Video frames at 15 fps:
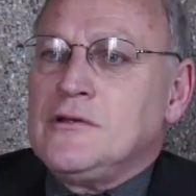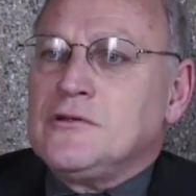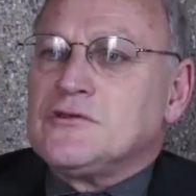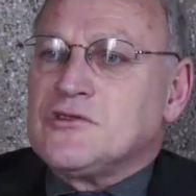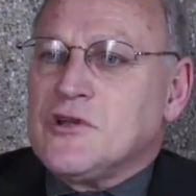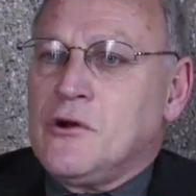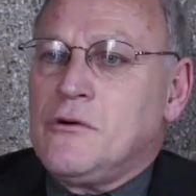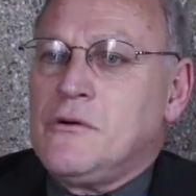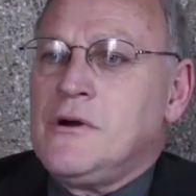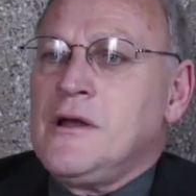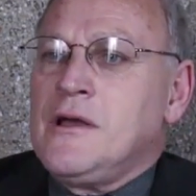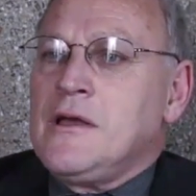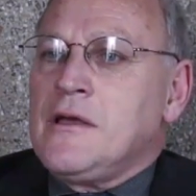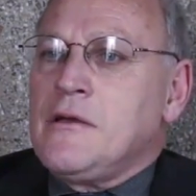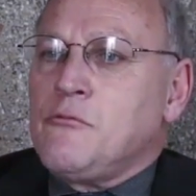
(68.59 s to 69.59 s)
So
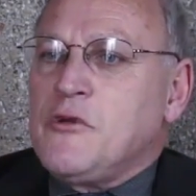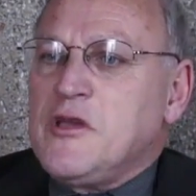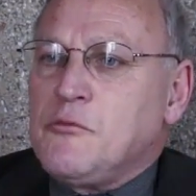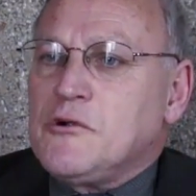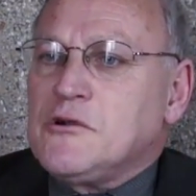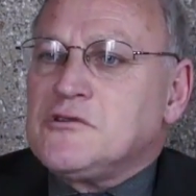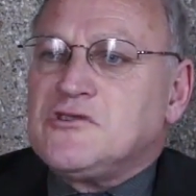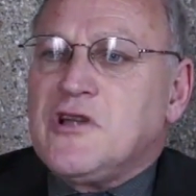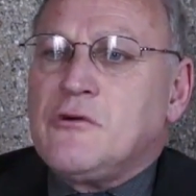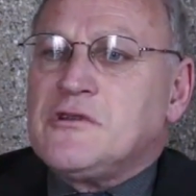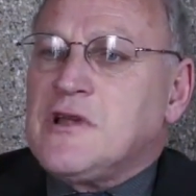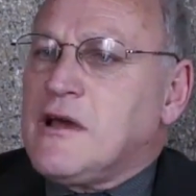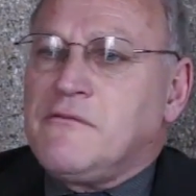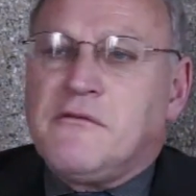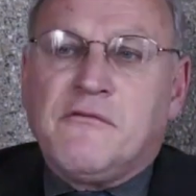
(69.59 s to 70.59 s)
people
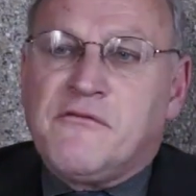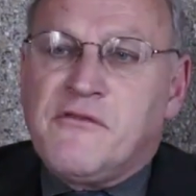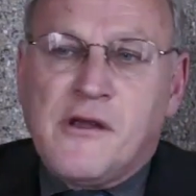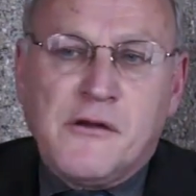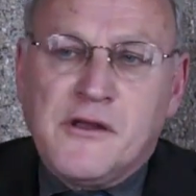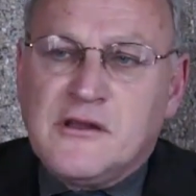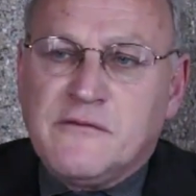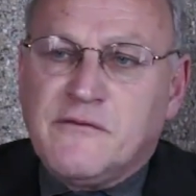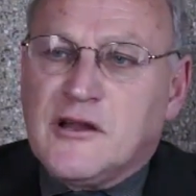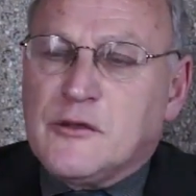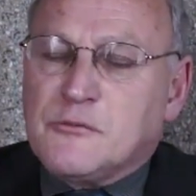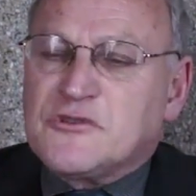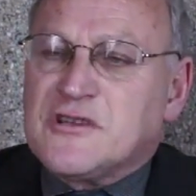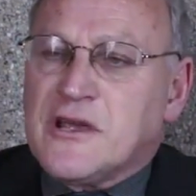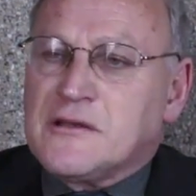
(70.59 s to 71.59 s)
don't have a very
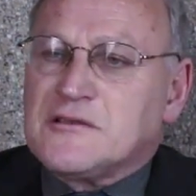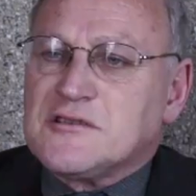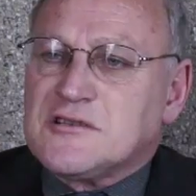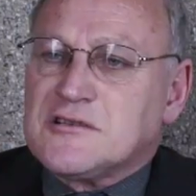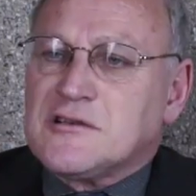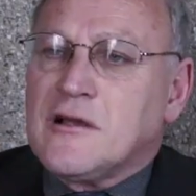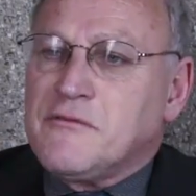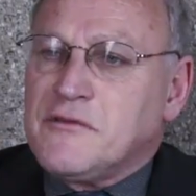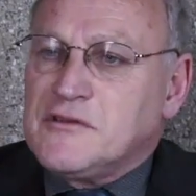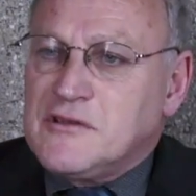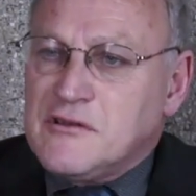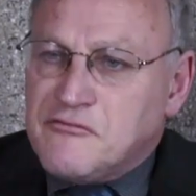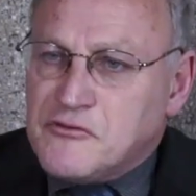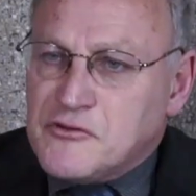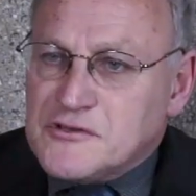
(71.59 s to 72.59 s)
developed sense of the
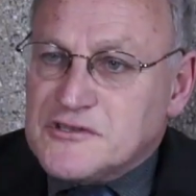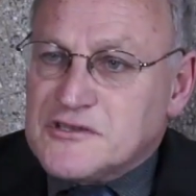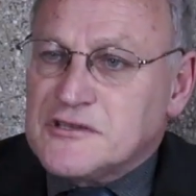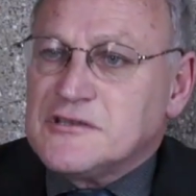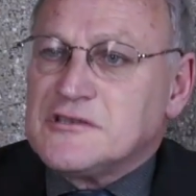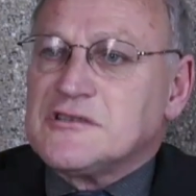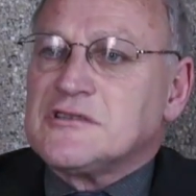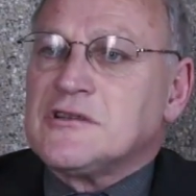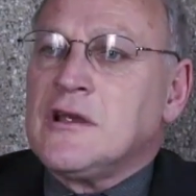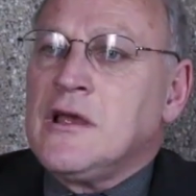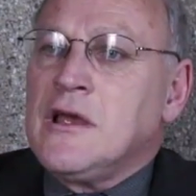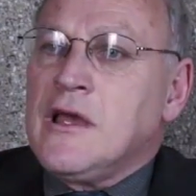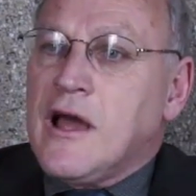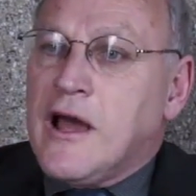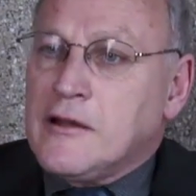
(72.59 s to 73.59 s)
differences
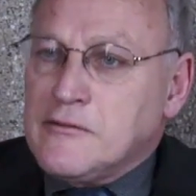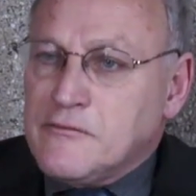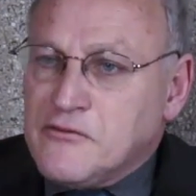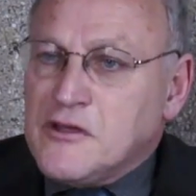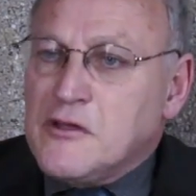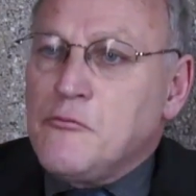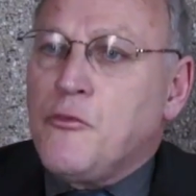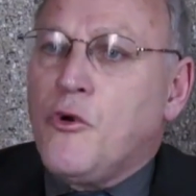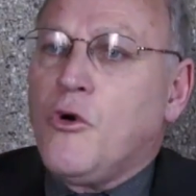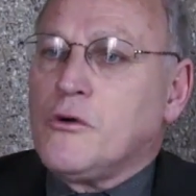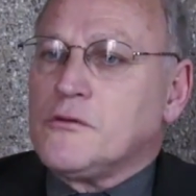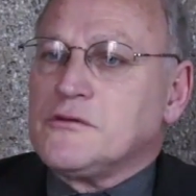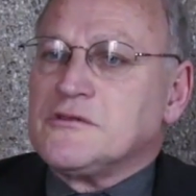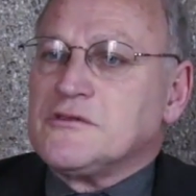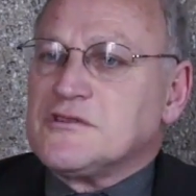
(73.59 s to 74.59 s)
and of the
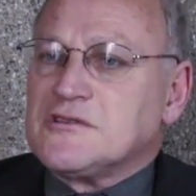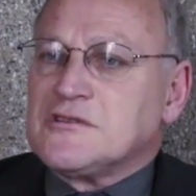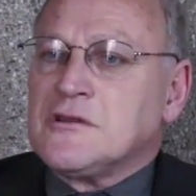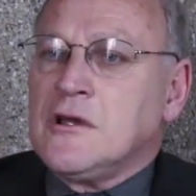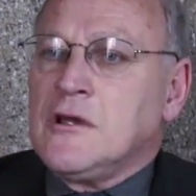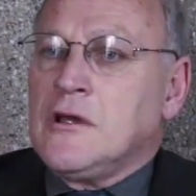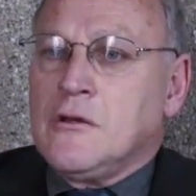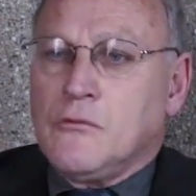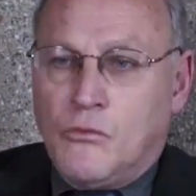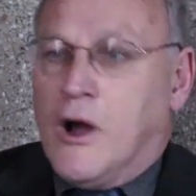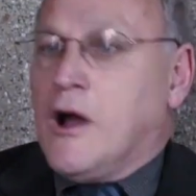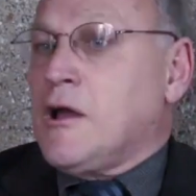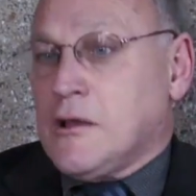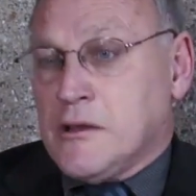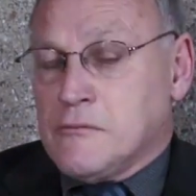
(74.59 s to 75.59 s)
importance.
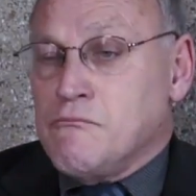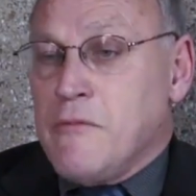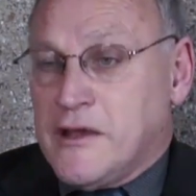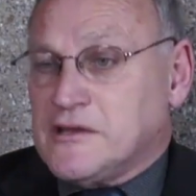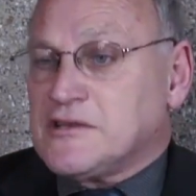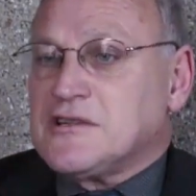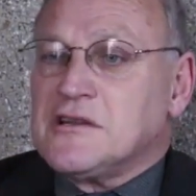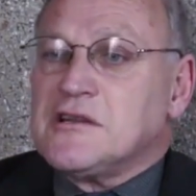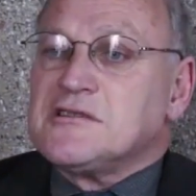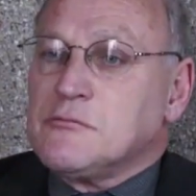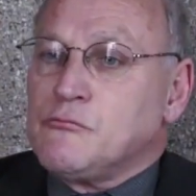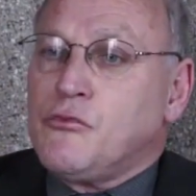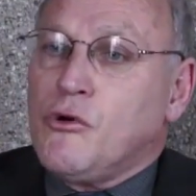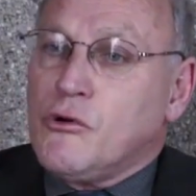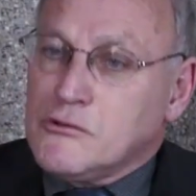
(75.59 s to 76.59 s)
While in medicine is
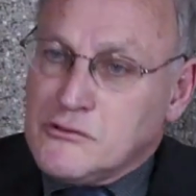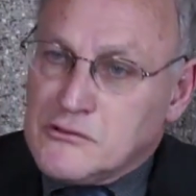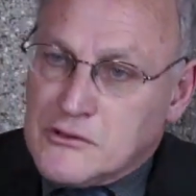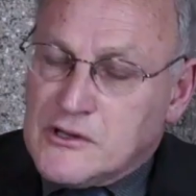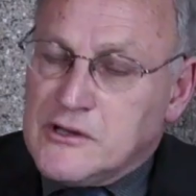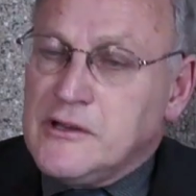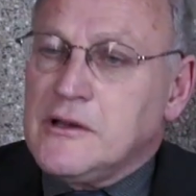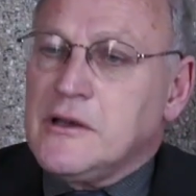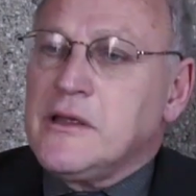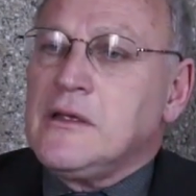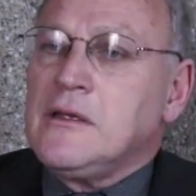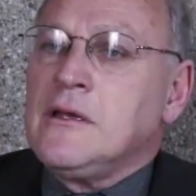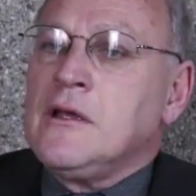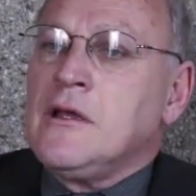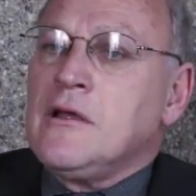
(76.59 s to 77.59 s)
important,
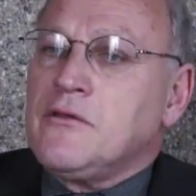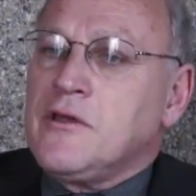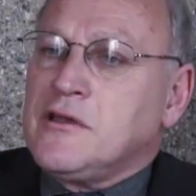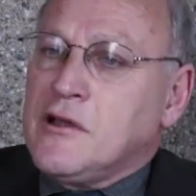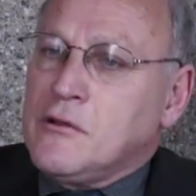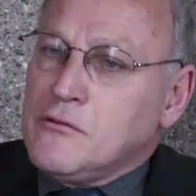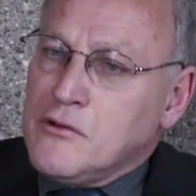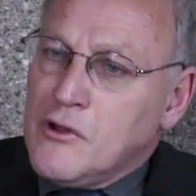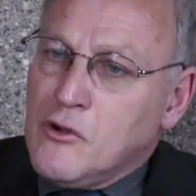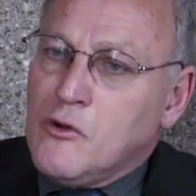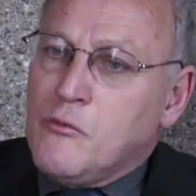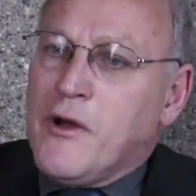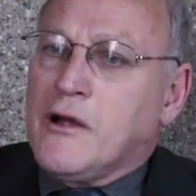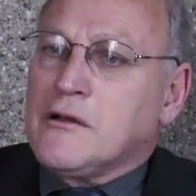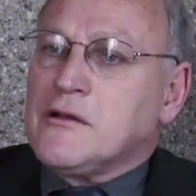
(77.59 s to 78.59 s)
clearly they don't know
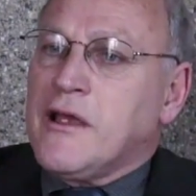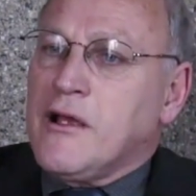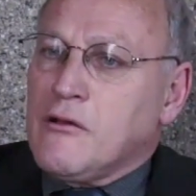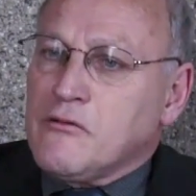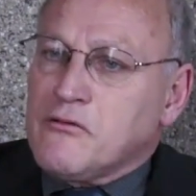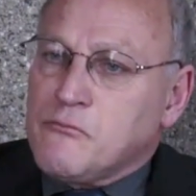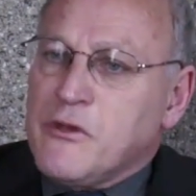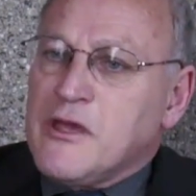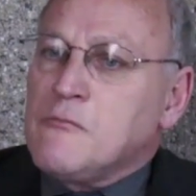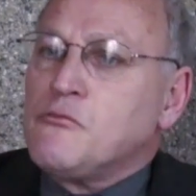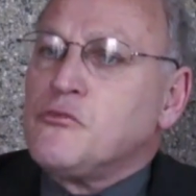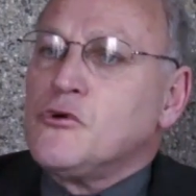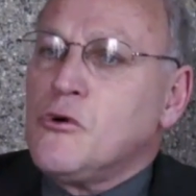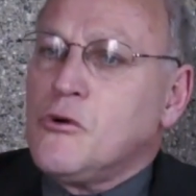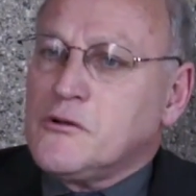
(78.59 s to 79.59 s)
about health being
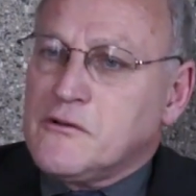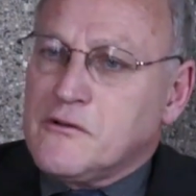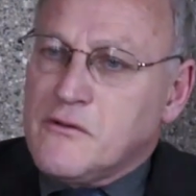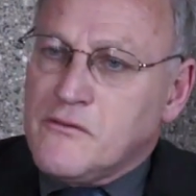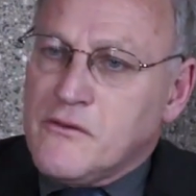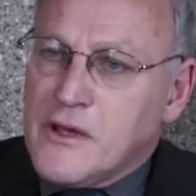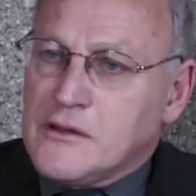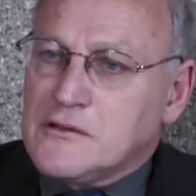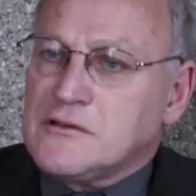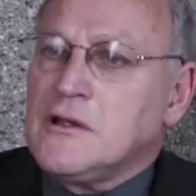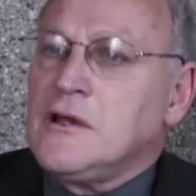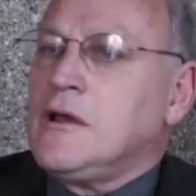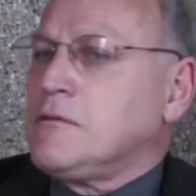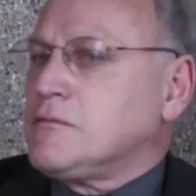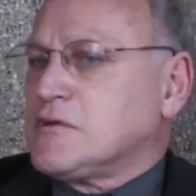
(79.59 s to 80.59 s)
broader than that,
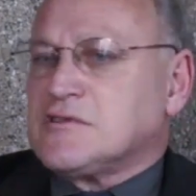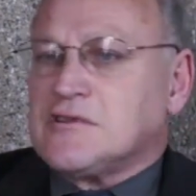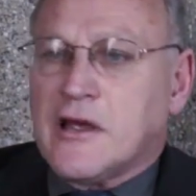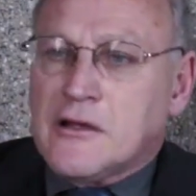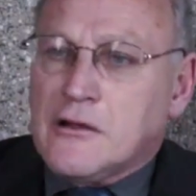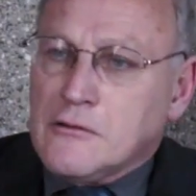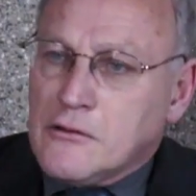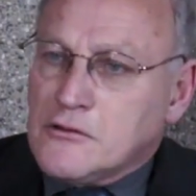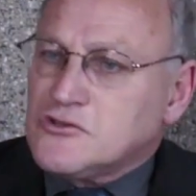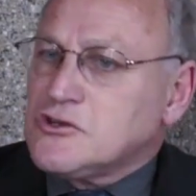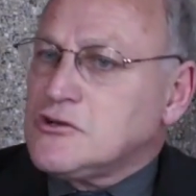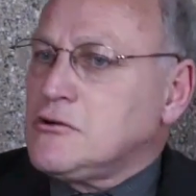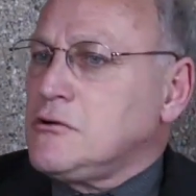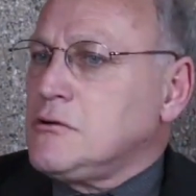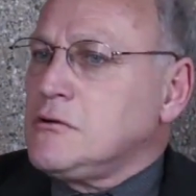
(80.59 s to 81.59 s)
the
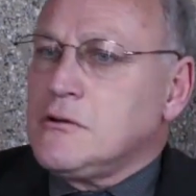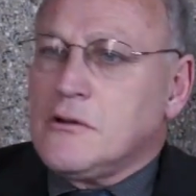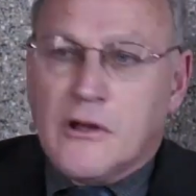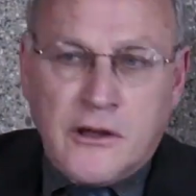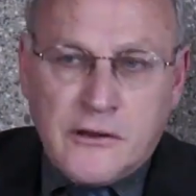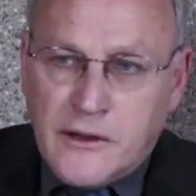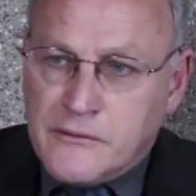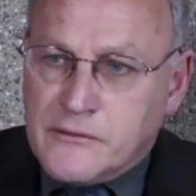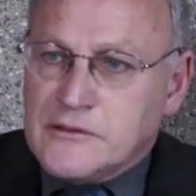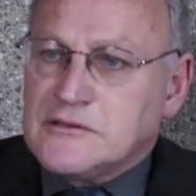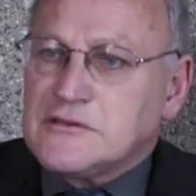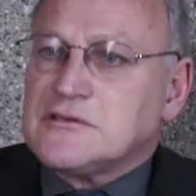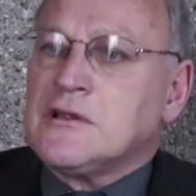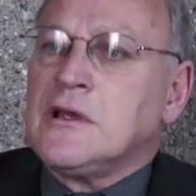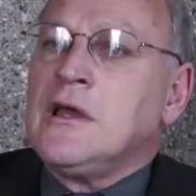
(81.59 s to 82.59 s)
psychological and
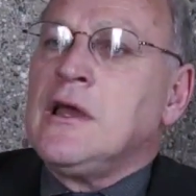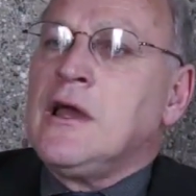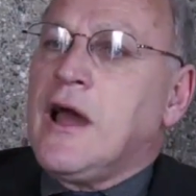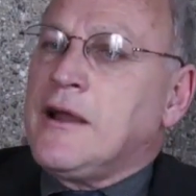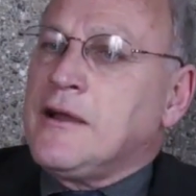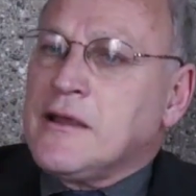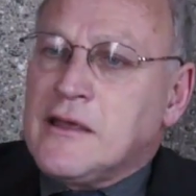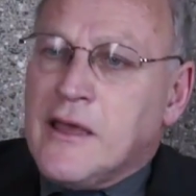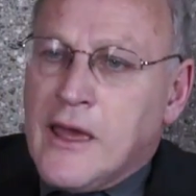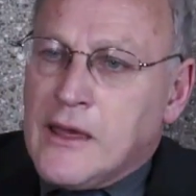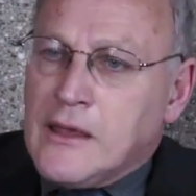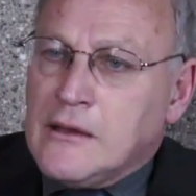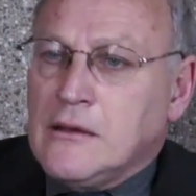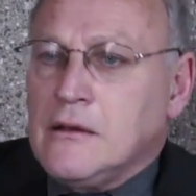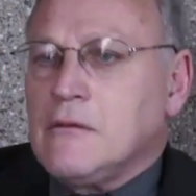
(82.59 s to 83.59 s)
others. And
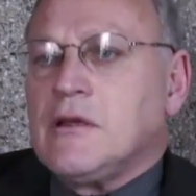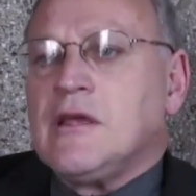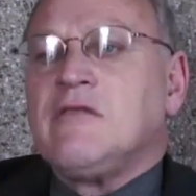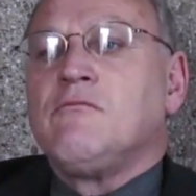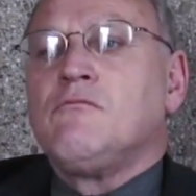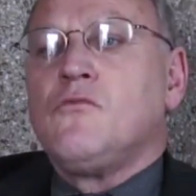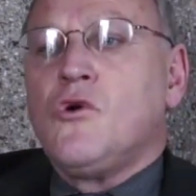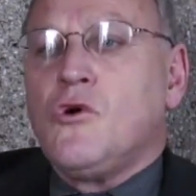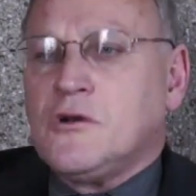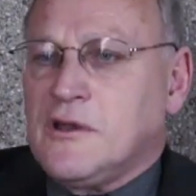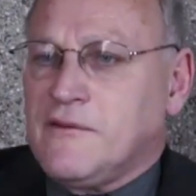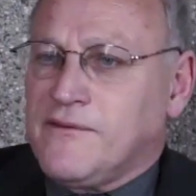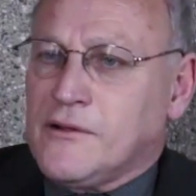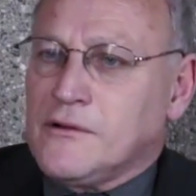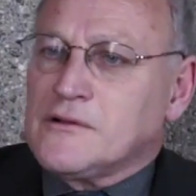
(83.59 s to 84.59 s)
again, even more
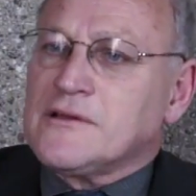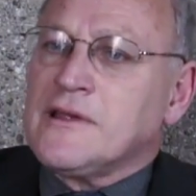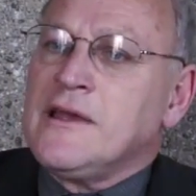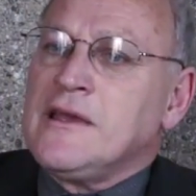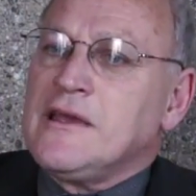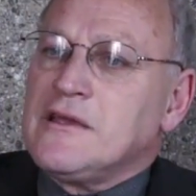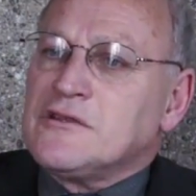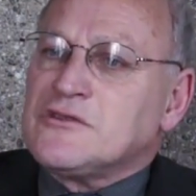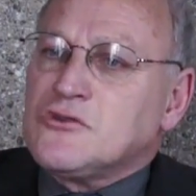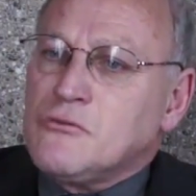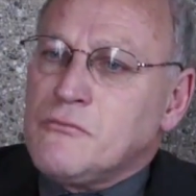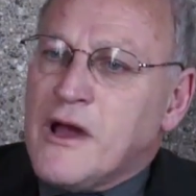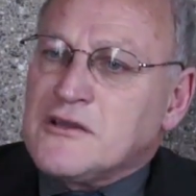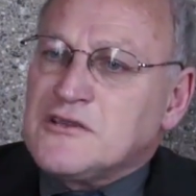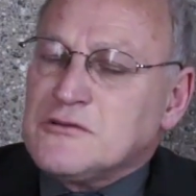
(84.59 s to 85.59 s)
difficult is to
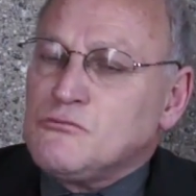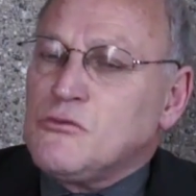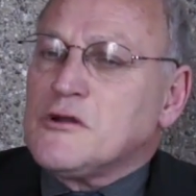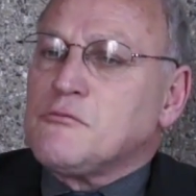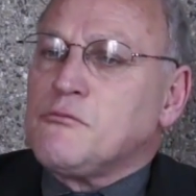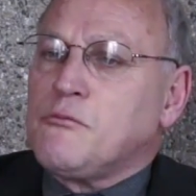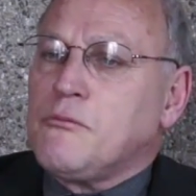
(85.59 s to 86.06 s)
imagine what